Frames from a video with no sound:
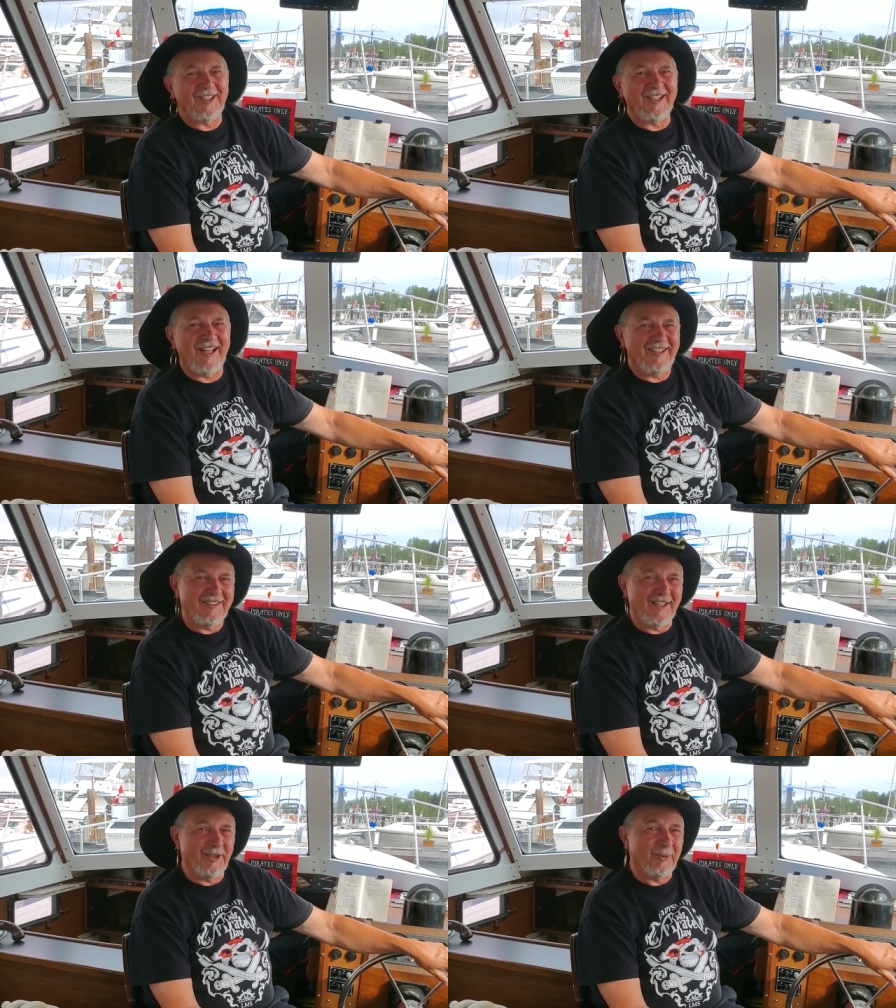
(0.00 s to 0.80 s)
a lot, and
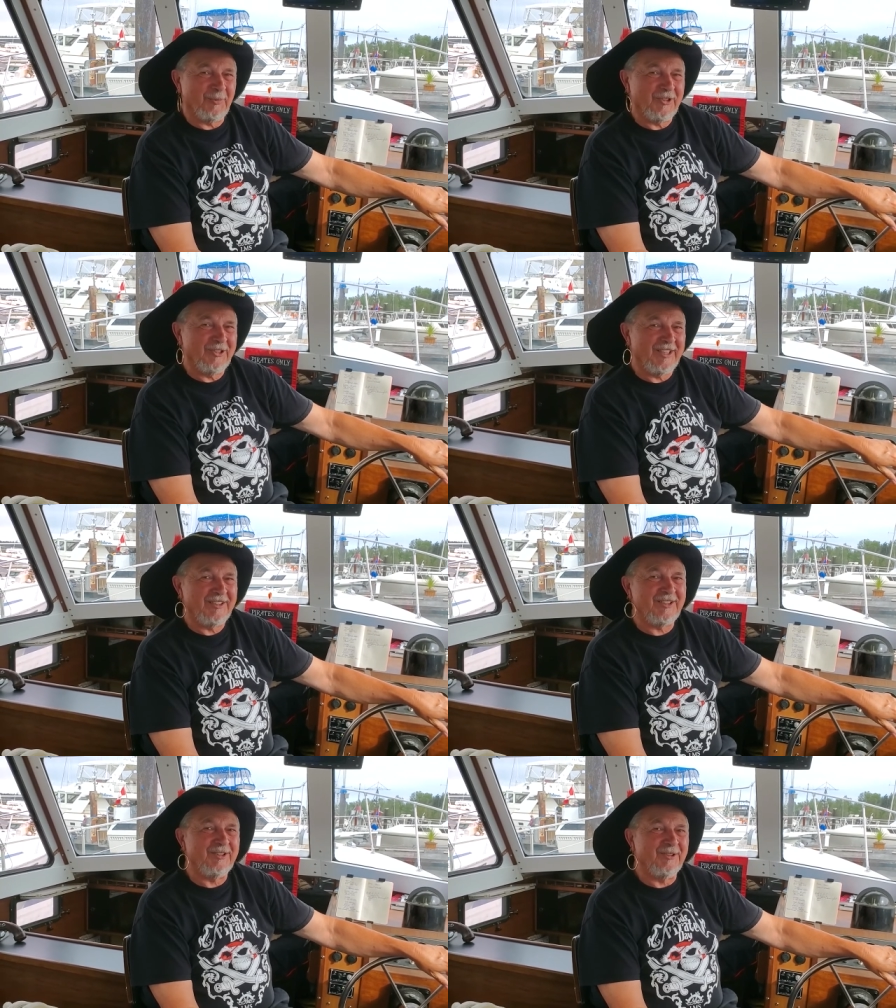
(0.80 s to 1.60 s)
I hope you did
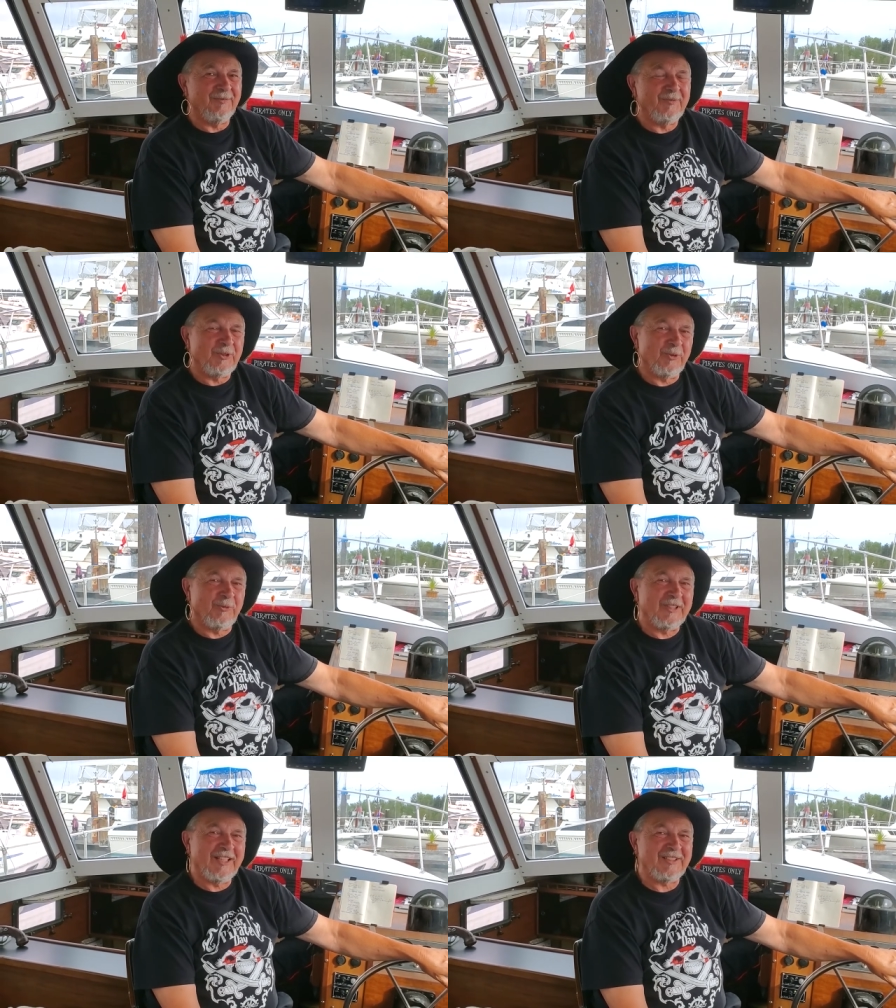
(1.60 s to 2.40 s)
too. Don't
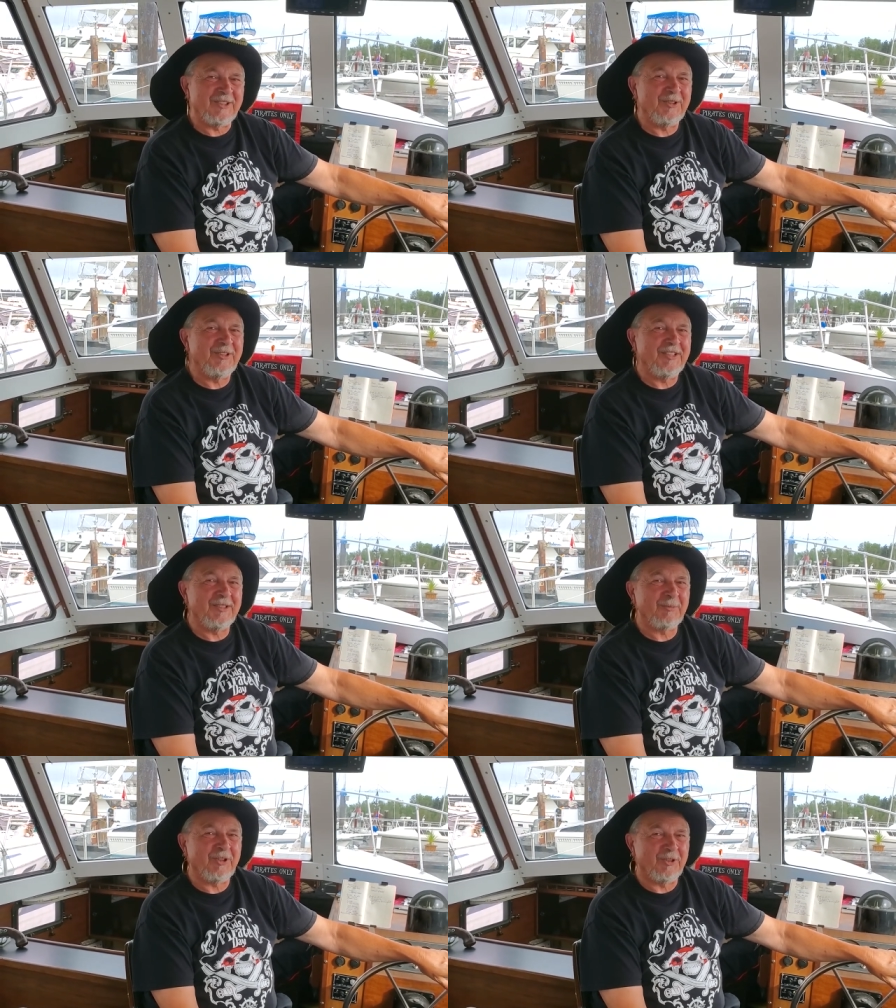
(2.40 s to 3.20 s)
forget to tune in
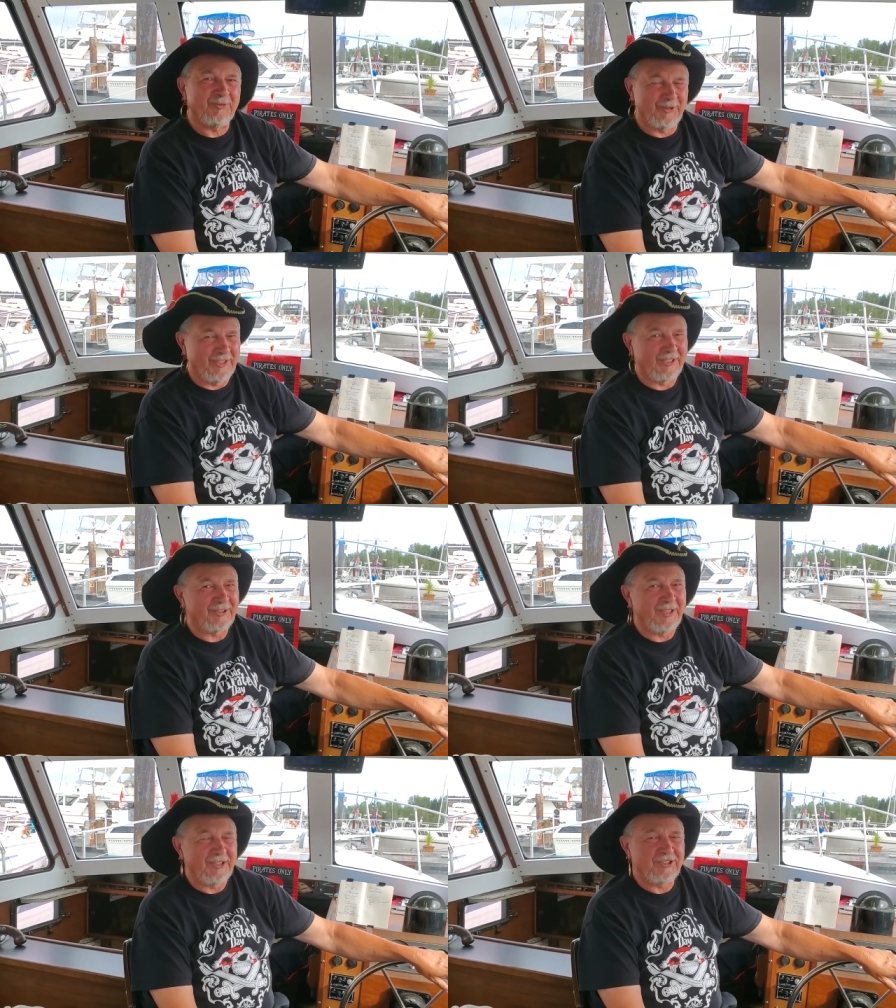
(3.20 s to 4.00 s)
tomorrow for another
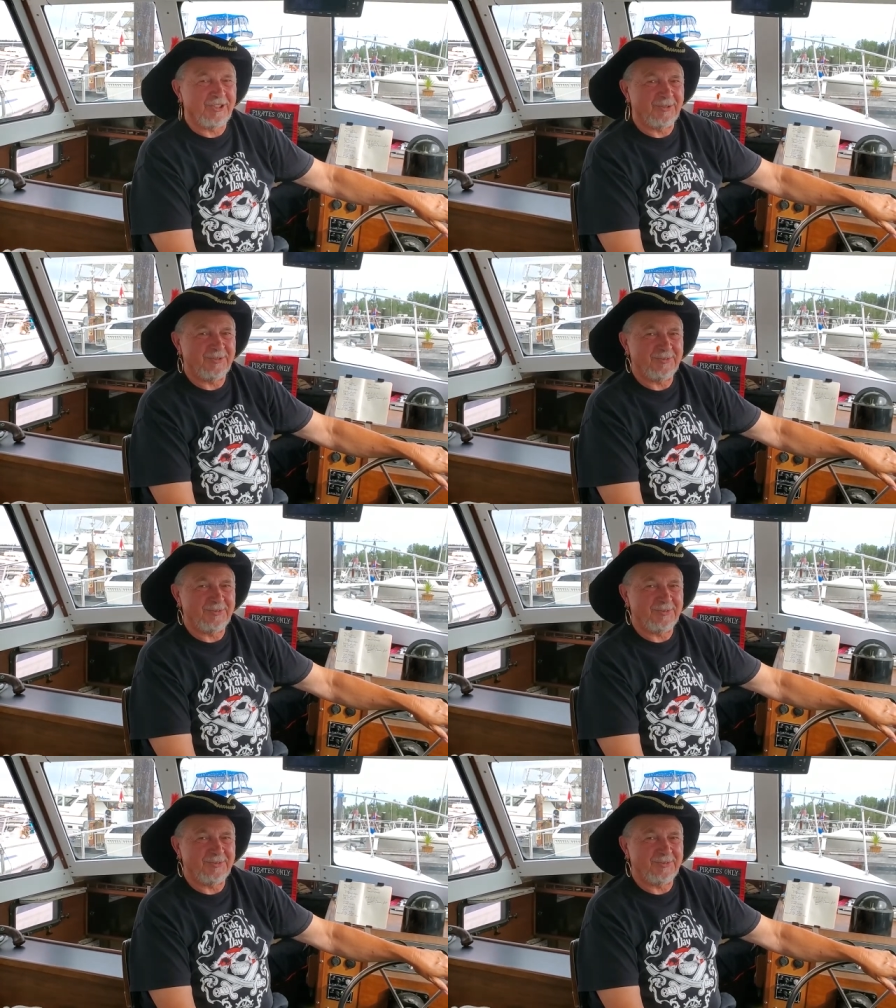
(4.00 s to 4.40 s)
great show.